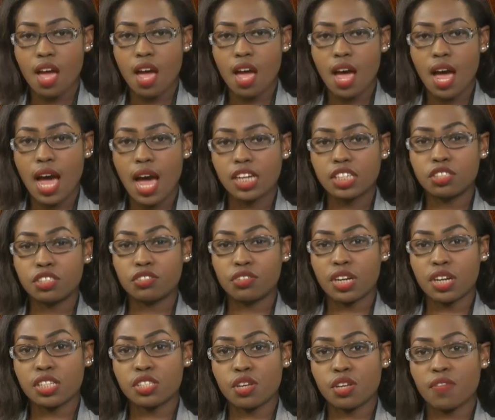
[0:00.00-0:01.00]

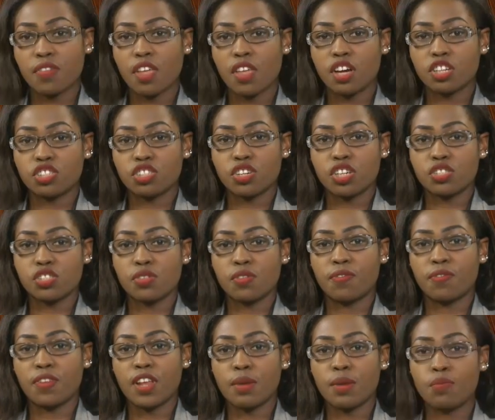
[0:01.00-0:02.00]
Hundreds of Nigerians who
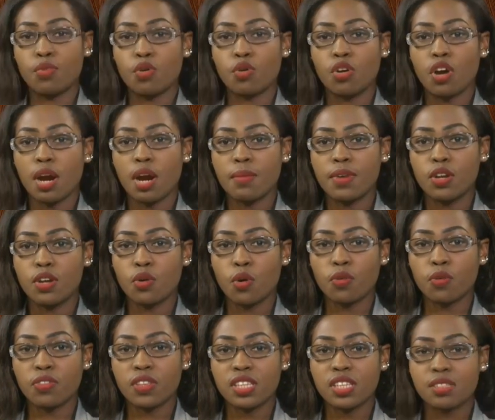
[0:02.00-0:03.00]
fled Boko Haram in
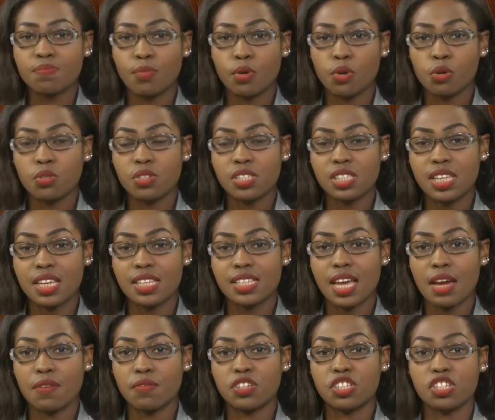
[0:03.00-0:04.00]
northeast Borno State
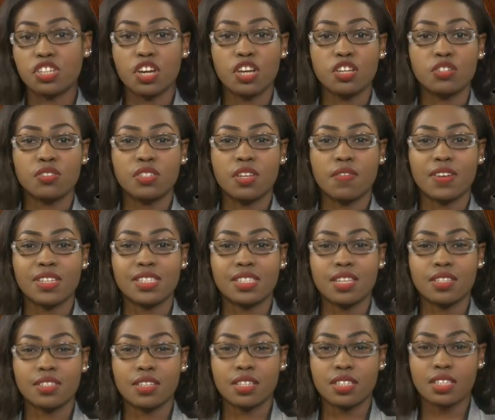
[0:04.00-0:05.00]
have returned to
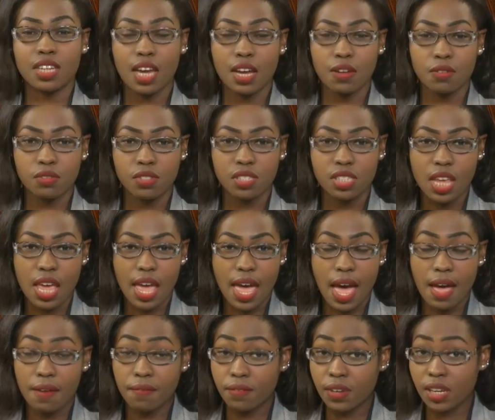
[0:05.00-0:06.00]
devastated towns
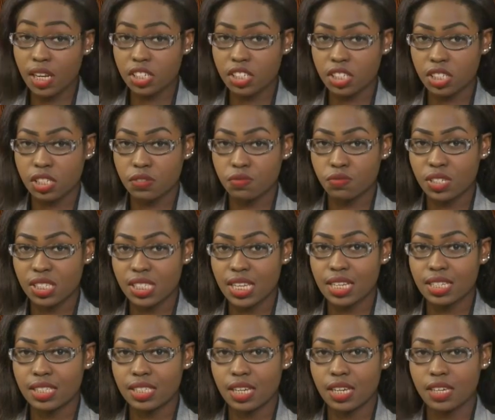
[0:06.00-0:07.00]
and villages in
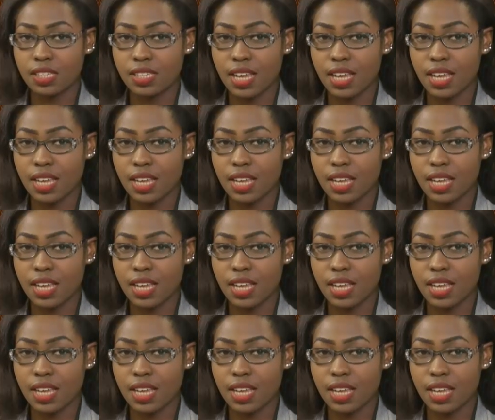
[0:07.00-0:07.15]
recent days